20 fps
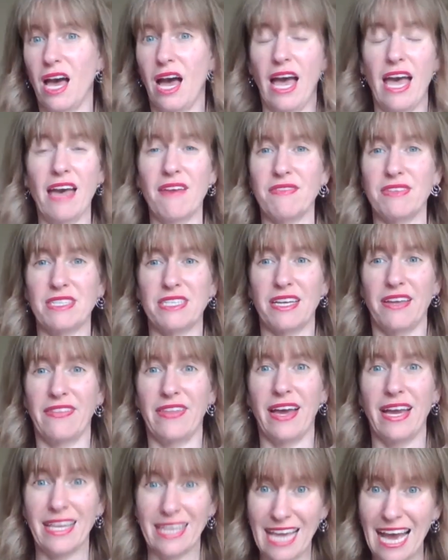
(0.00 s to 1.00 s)
I haven't done
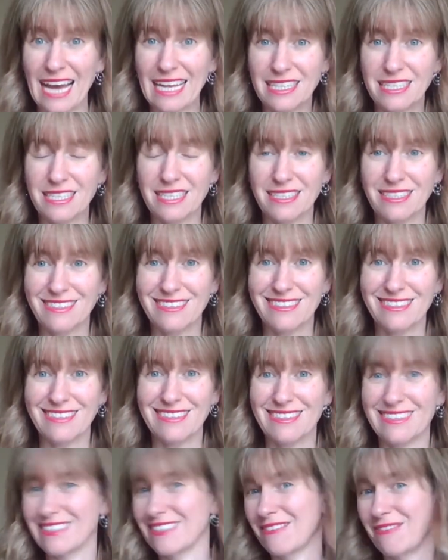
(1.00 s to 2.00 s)
that yet,
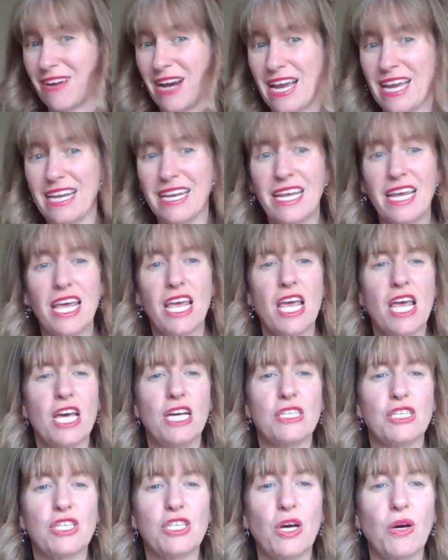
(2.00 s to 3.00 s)
right?
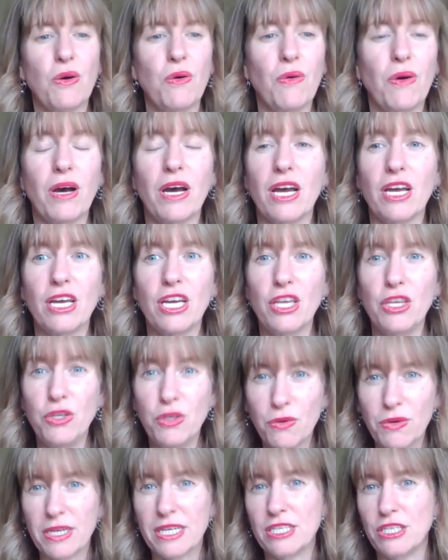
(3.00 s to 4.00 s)
So
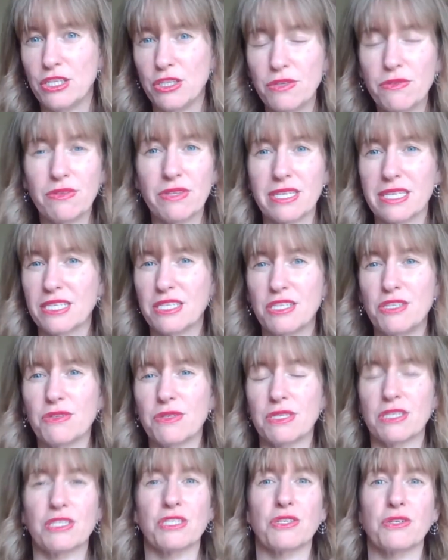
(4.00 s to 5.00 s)
you can do things, and you
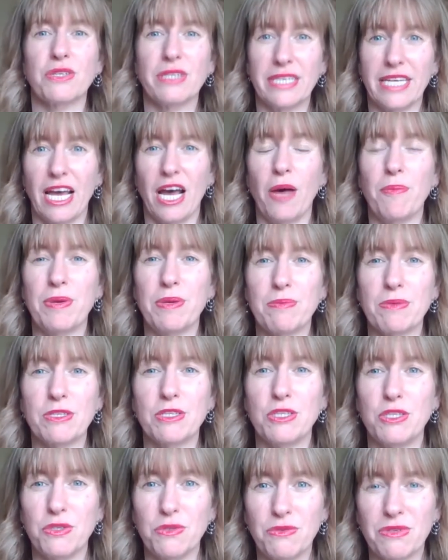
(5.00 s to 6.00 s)
can certainly help
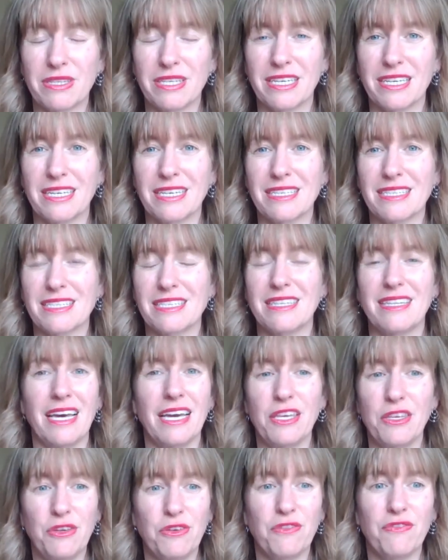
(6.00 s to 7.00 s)
people do things
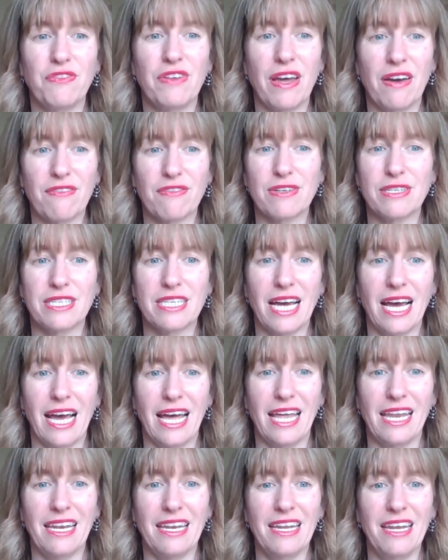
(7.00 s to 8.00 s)
that you've never
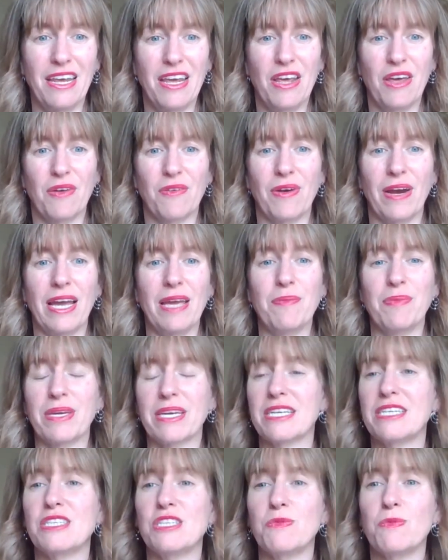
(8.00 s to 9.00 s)
done, right?
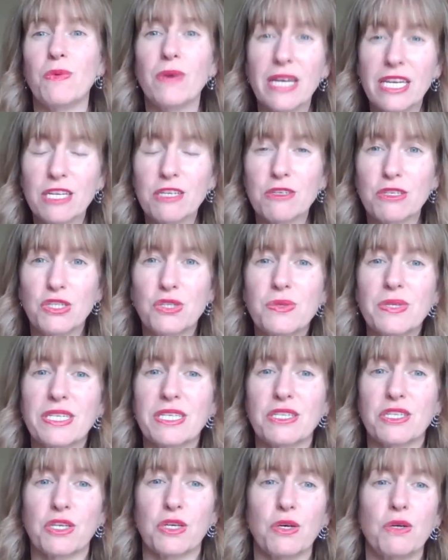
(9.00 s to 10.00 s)
Because what you're doing
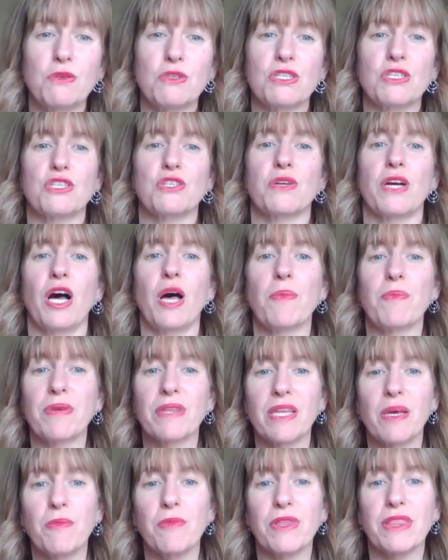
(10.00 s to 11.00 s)
as a coach is you're
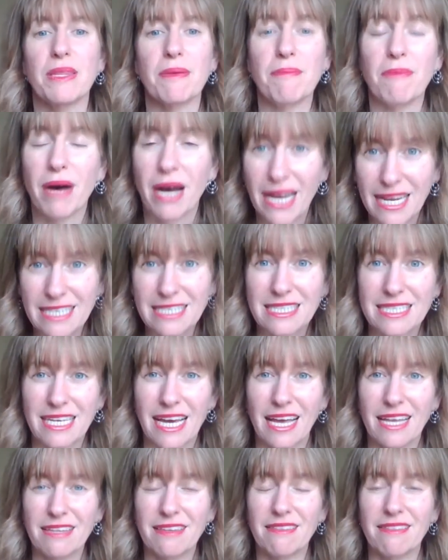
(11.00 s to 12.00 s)
helping them with the
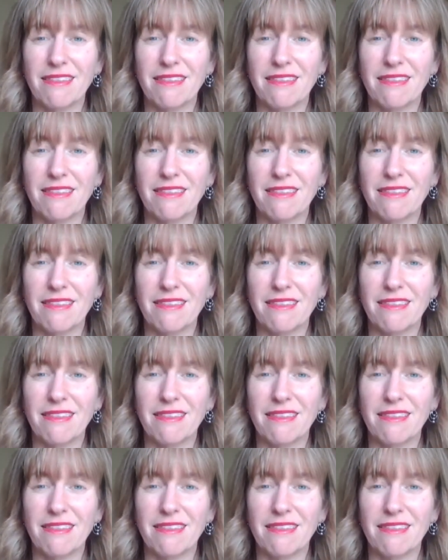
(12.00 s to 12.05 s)
mindset